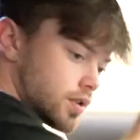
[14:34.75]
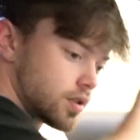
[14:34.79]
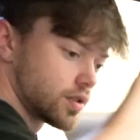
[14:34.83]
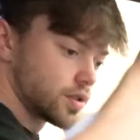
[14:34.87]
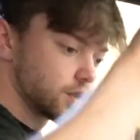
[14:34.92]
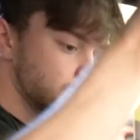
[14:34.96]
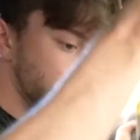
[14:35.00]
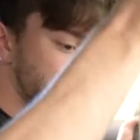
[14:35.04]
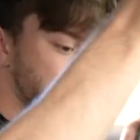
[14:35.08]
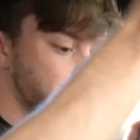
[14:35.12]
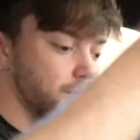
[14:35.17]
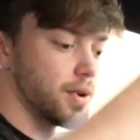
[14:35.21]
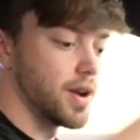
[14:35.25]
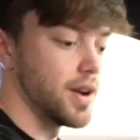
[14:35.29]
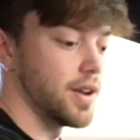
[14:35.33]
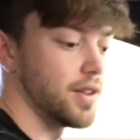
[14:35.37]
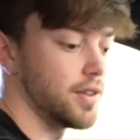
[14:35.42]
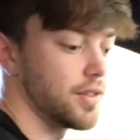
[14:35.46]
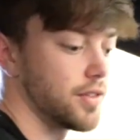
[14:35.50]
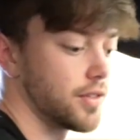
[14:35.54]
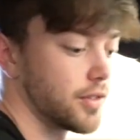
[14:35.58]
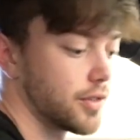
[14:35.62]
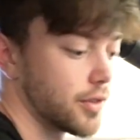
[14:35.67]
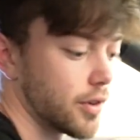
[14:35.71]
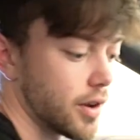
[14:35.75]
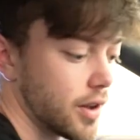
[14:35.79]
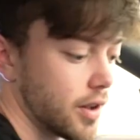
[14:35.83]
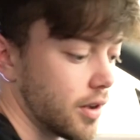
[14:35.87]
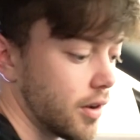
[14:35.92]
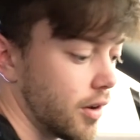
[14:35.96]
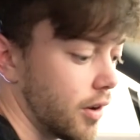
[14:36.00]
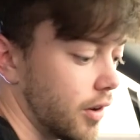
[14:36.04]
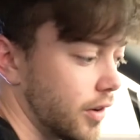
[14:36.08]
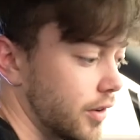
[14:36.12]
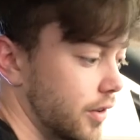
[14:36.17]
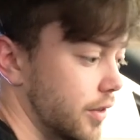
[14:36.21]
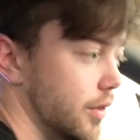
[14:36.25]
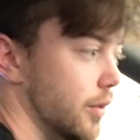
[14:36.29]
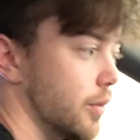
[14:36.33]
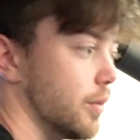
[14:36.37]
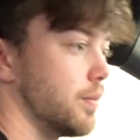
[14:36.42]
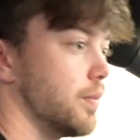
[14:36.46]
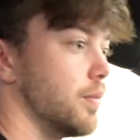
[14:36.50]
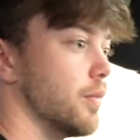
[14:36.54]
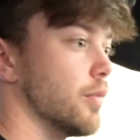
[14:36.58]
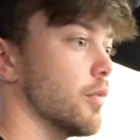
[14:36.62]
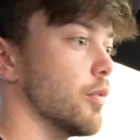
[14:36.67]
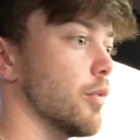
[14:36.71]
Just sprayed it straight onto the
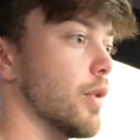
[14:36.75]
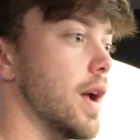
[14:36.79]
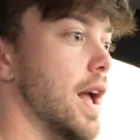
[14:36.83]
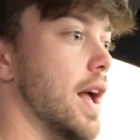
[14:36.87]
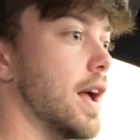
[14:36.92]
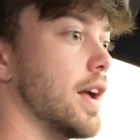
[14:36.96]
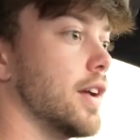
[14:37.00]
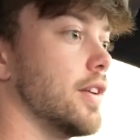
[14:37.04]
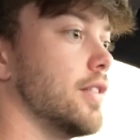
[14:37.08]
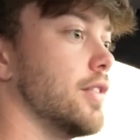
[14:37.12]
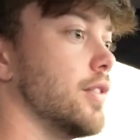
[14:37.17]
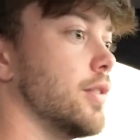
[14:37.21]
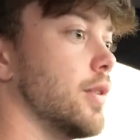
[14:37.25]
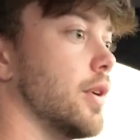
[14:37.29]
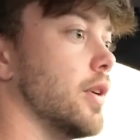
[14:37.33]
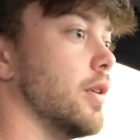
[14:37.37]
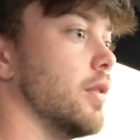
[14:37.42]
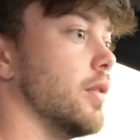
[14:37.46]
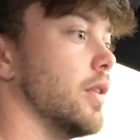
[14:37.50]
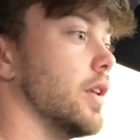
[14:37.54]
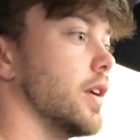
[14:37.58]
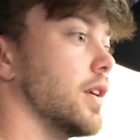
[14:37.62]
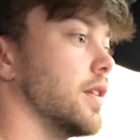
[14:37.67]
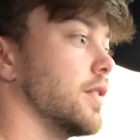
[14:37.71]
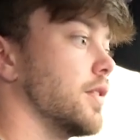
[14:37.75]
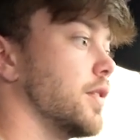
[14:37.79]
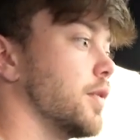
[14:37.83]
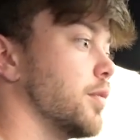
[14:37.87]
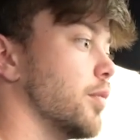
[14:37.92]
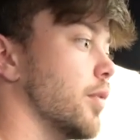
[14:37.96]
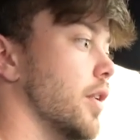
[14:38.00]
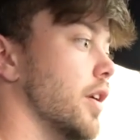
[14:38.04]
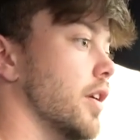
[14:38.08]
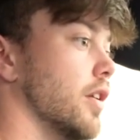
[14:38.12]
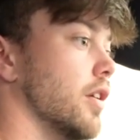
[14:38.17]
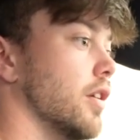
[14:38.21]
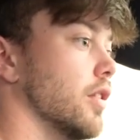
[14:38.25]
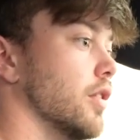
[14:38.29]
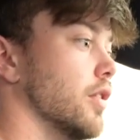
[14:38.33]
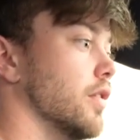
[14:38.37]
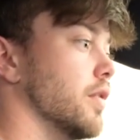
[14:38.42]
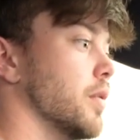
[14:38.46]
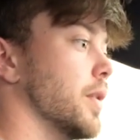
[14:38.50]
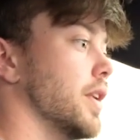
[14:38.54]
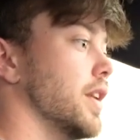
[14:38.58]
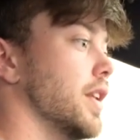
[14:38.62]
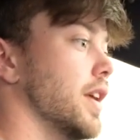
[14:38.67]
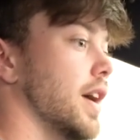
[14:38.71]
rag, so I don't like spray it all over
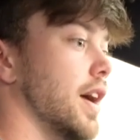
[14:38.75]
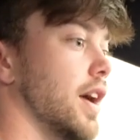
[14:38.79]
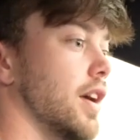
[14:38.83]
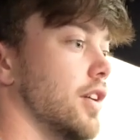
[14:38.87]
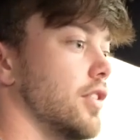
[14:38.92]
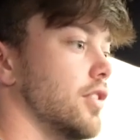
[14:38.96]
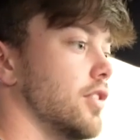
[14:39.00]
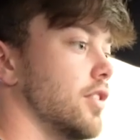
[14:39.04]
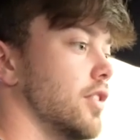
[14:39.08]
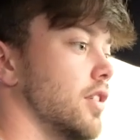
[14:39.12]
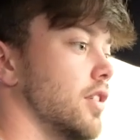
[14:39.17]
my dash.